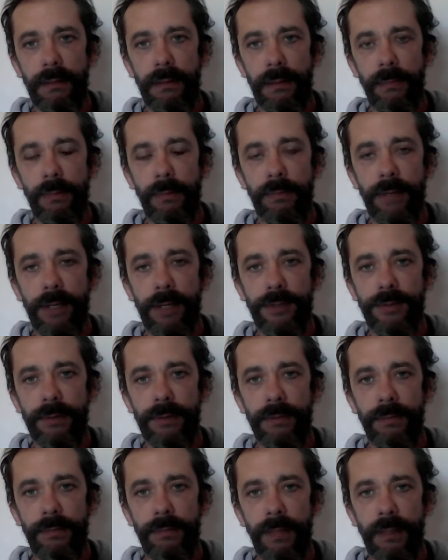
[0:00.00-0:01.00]

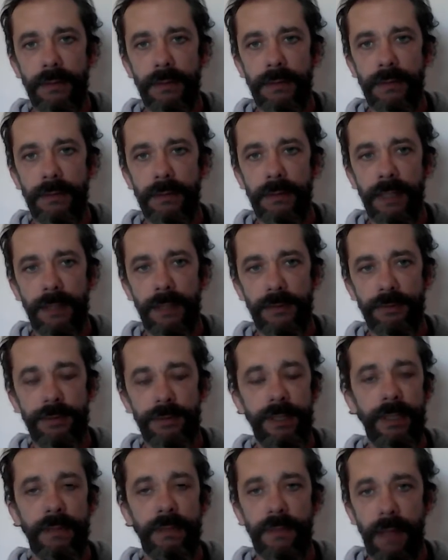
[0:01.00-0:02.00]
liberation means to get
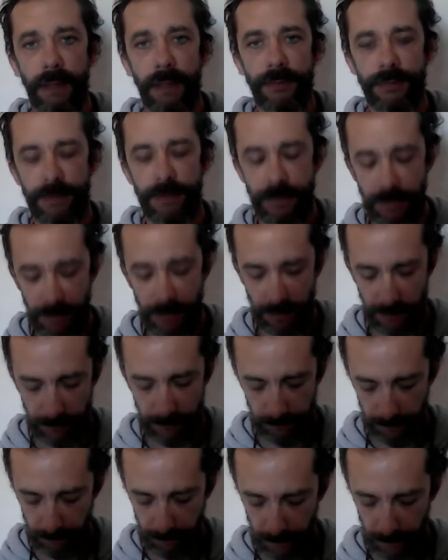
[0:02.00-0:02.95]
rid of consciousness,